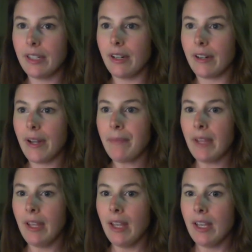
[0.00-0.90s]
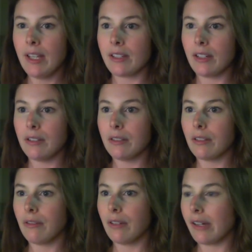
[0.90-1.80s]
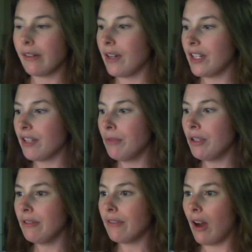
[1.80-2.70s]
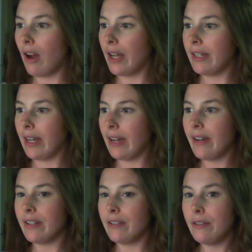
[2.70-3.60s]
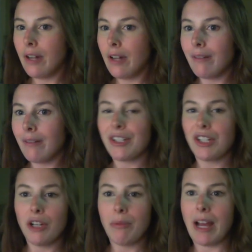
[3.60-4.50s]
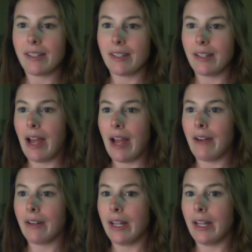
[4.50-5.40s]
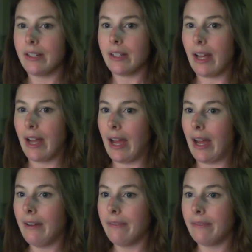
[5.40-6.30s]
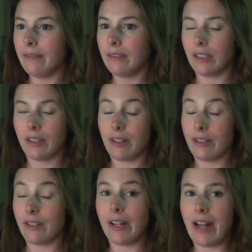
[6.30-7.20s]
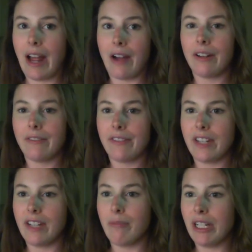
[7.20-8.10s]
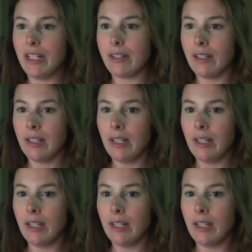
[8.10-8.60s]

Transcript: Okay, so I'm going to move on now. I do not want to go past an hour and a half, or sorry, an hour and 15 minutes.